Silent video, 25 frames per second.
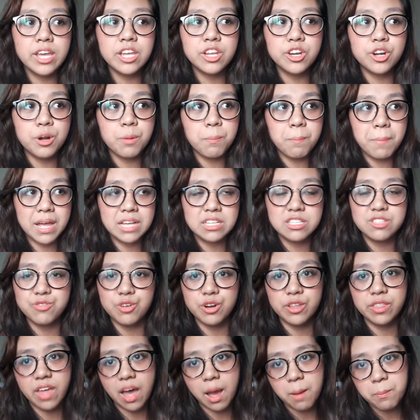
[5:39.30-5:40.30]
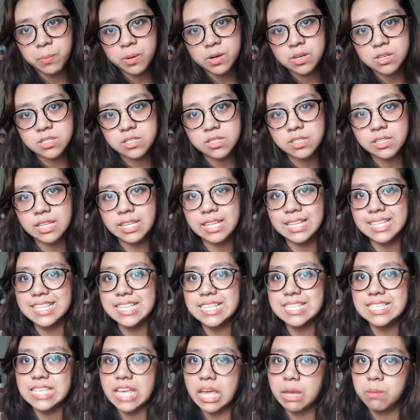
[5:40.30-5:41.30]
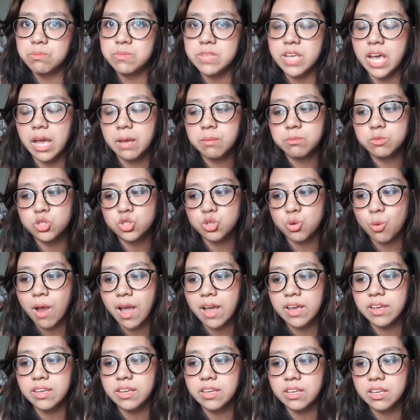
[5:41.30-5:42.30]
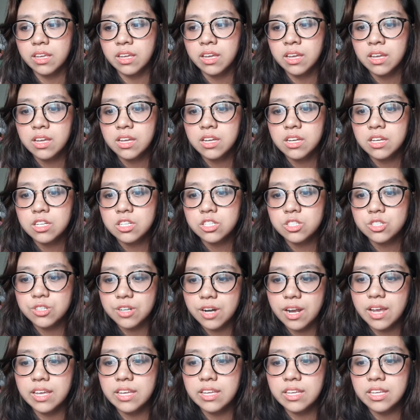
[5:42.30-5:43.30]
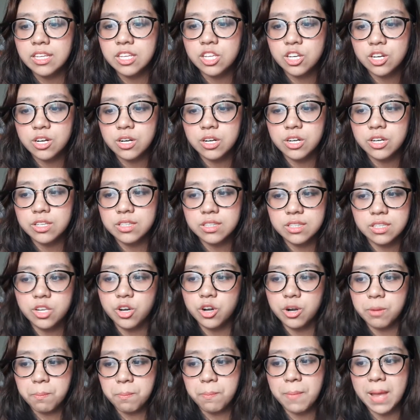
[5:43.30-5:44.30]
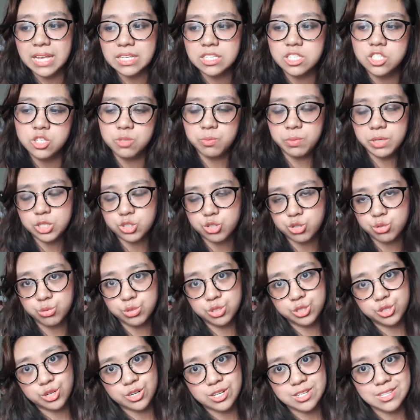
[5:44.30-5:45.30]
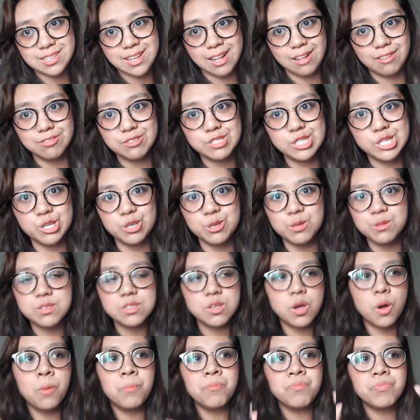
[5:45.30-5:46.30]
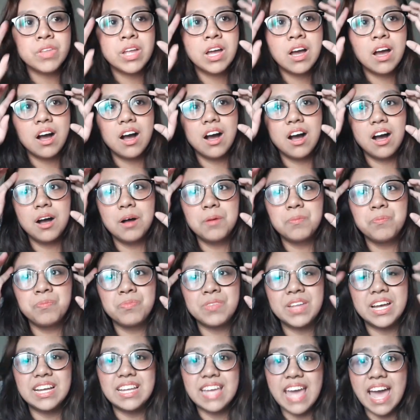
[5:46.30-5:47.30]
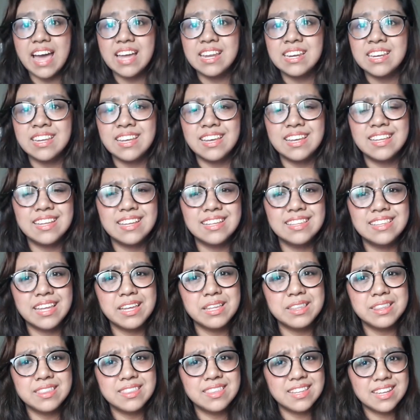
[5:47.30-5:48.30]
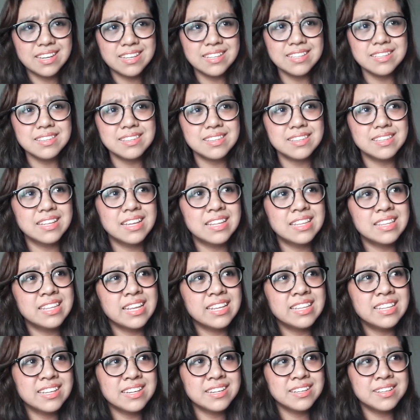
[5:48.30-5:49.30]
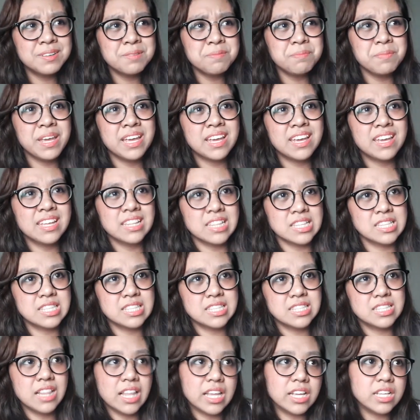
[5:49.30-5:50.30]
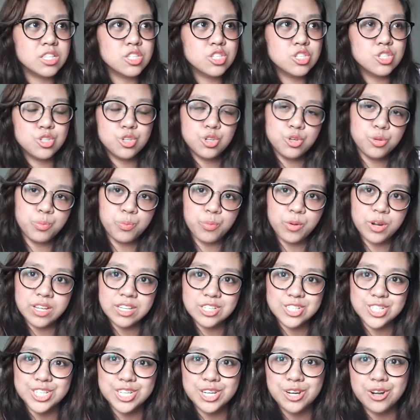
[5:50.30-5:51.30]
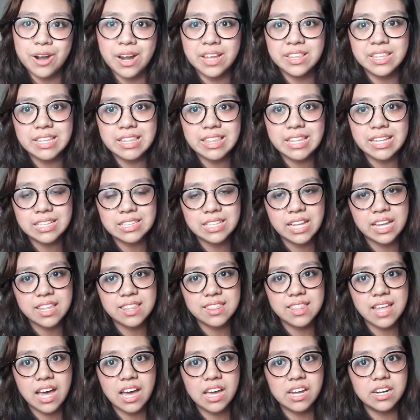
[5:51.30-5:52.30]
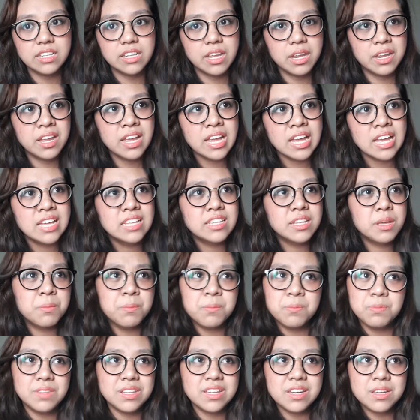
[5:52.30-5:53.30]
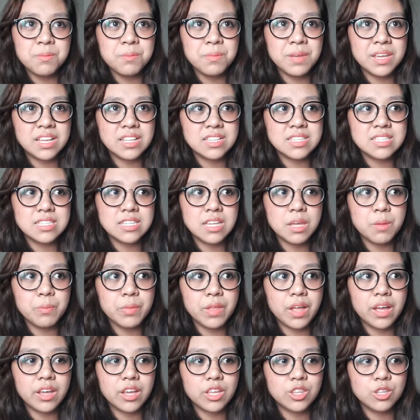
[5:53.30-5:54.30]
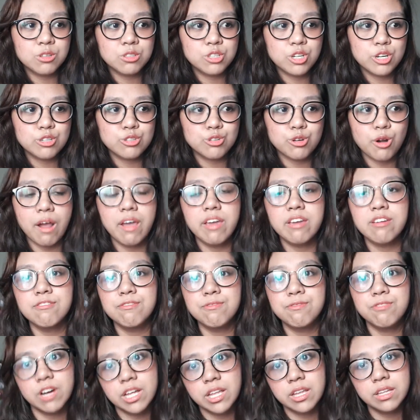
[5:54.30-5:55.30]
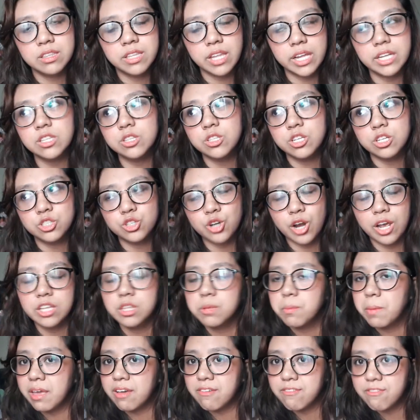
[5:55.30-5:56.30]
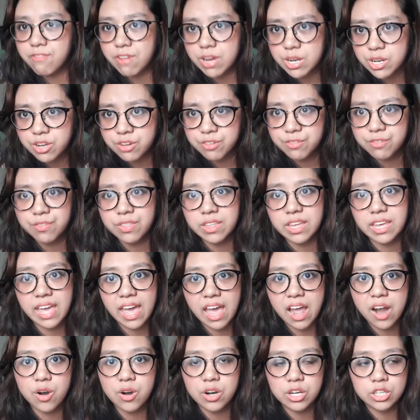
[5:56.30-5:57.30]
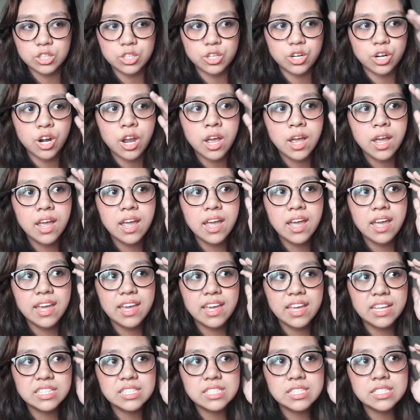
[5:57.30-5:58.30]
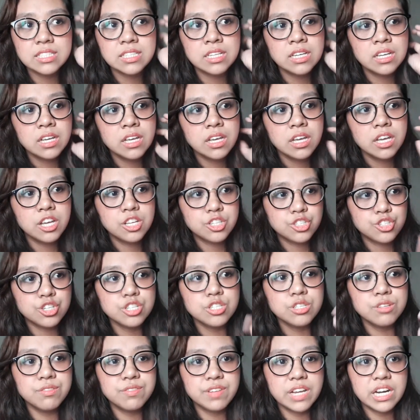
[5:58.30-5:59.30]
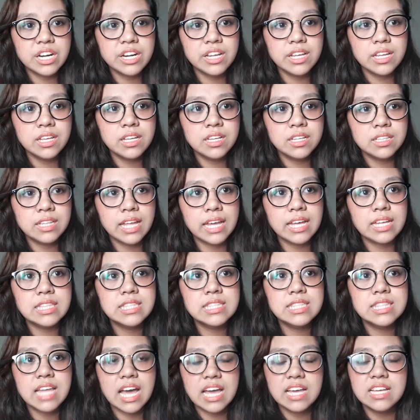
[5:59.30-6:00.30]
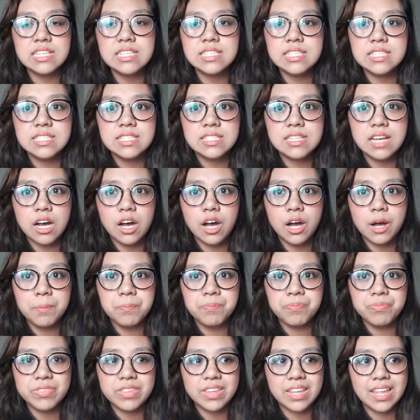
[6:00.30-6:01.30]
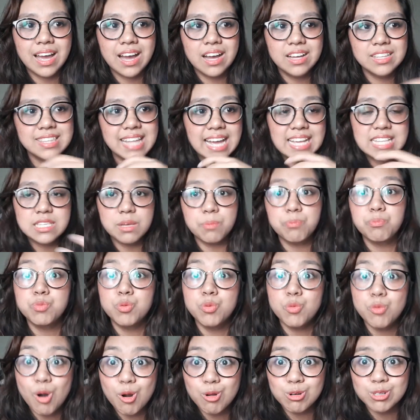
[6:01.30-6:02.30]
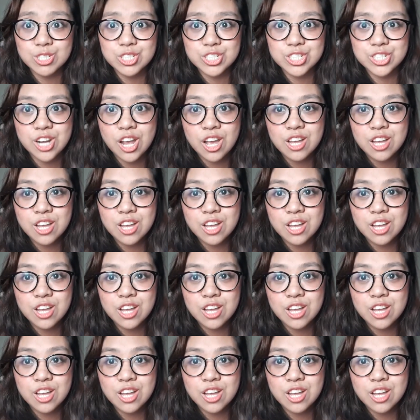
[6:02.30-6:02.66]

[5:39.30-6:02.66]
your best for that person, and at the same time trying your best to be true to yourself too. So again, they didn't make it like too preachy or anything like that. They didn't make it seem like, you know, they're trying to make fun of the character. It's just a very like nice approach